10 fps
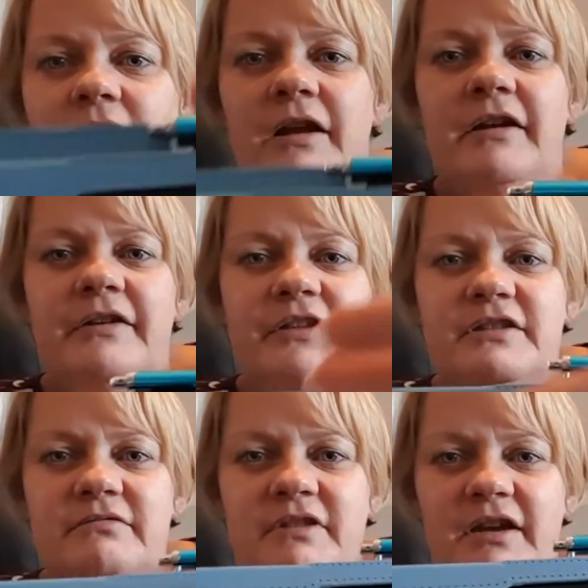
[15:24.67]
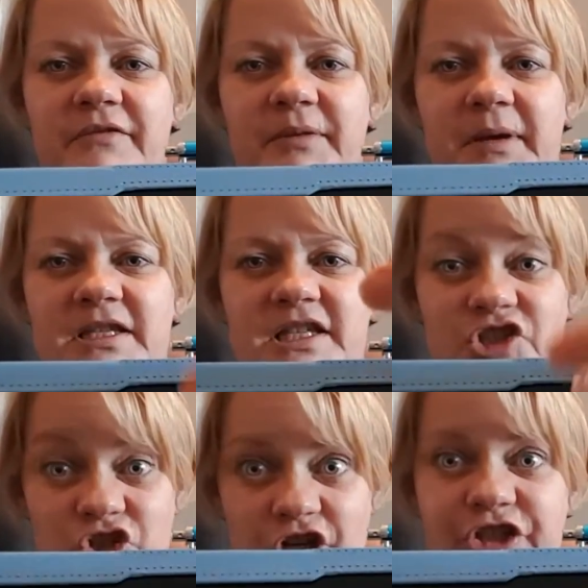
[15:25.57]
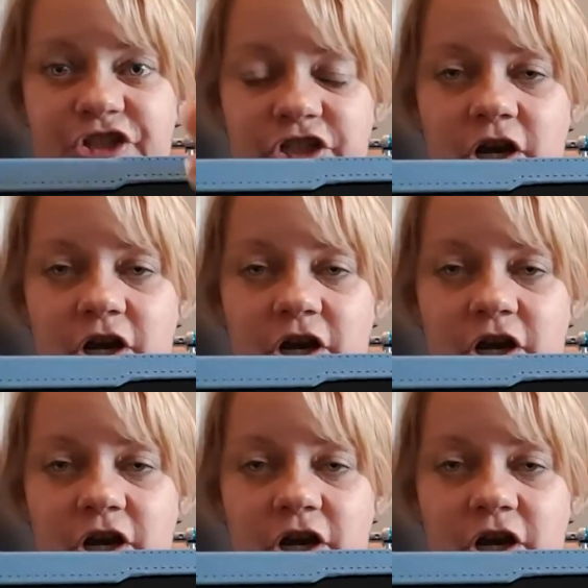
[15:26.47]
none of the bits is just